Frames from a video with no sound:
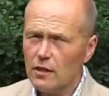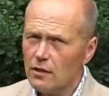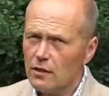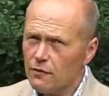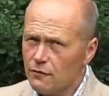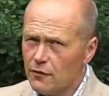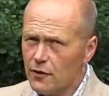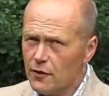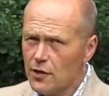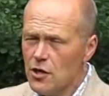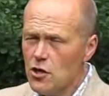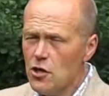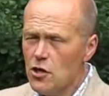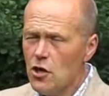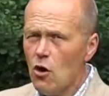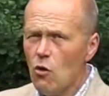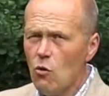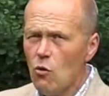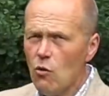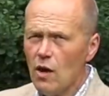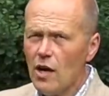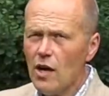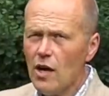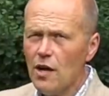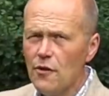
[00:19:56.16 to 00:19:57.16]
for
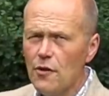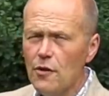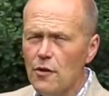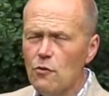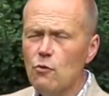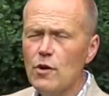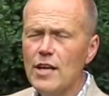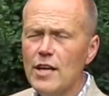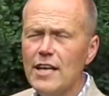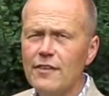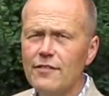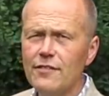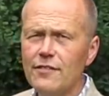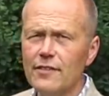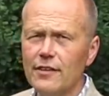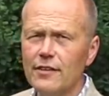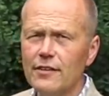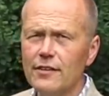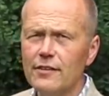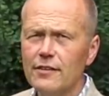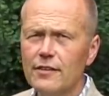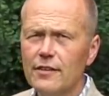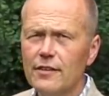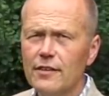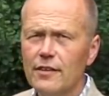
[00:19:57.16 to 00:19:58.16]
no other
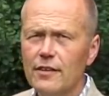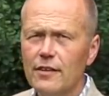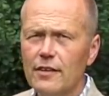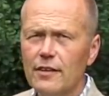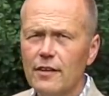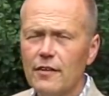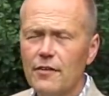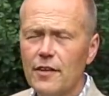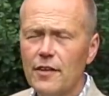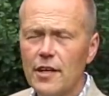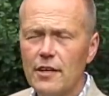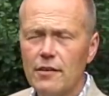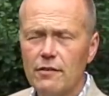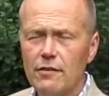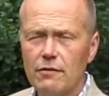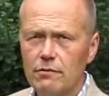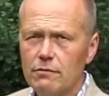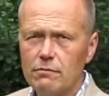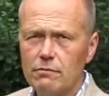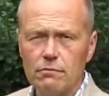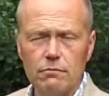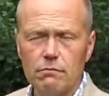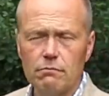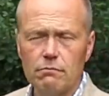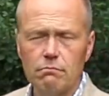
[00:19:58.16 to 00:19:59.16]
reason then,
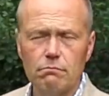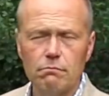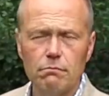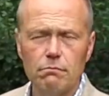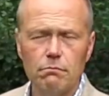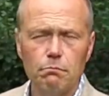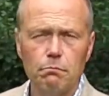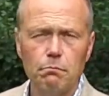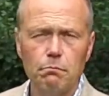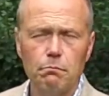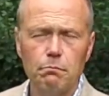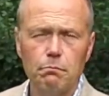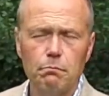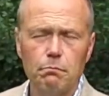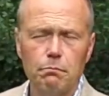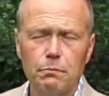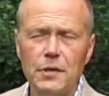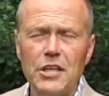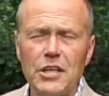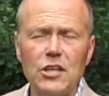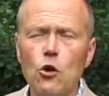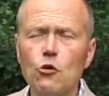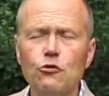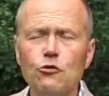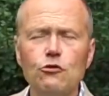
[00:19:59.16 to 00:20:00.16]

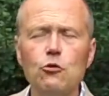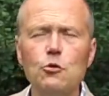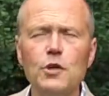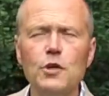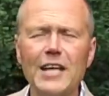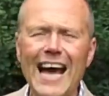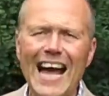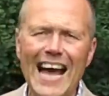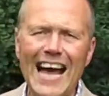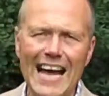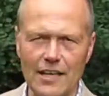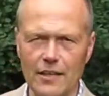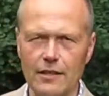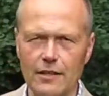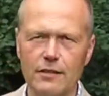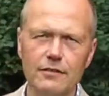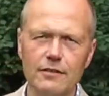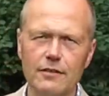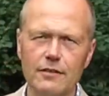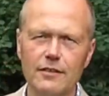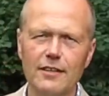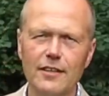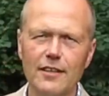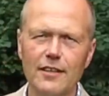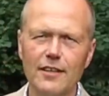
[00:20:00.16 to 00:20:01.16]
because you can,
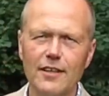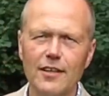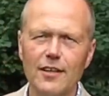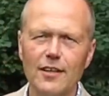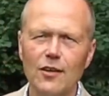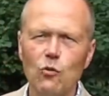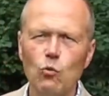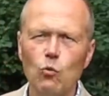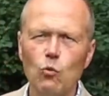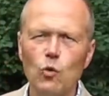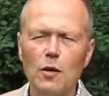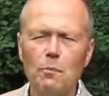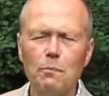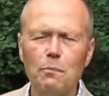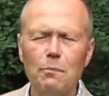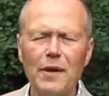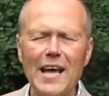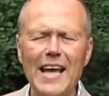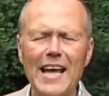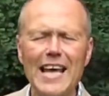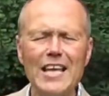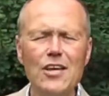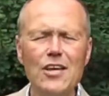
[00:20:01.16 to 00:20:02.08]
will pay